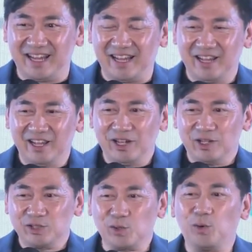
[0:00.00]
Yeah.
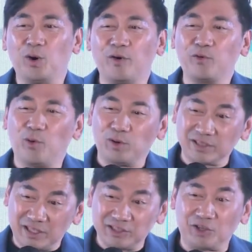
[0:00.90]
So, of
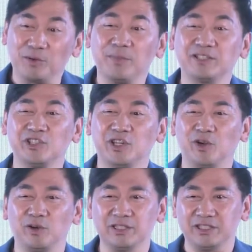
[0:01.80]
course, I started
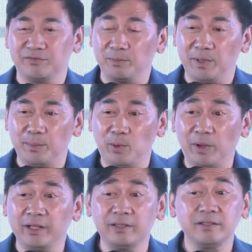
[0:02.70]
messaging all these different
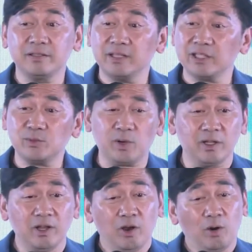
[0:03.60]
people, and guess
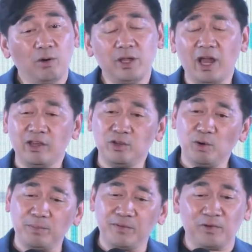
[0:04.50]
what? Oh, yeah, you
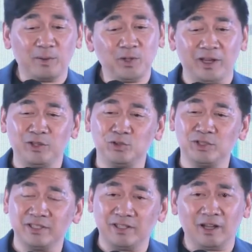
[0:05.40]
know what? Before, I'm not
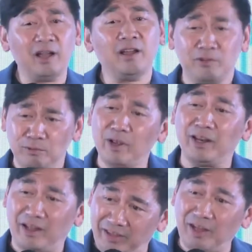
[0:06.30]
interested. You know
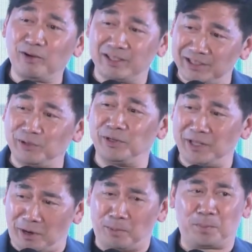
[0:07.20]
what? I think I'll consider
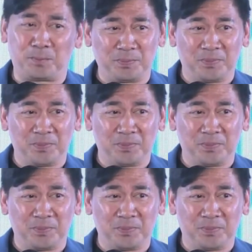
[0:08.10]
it now.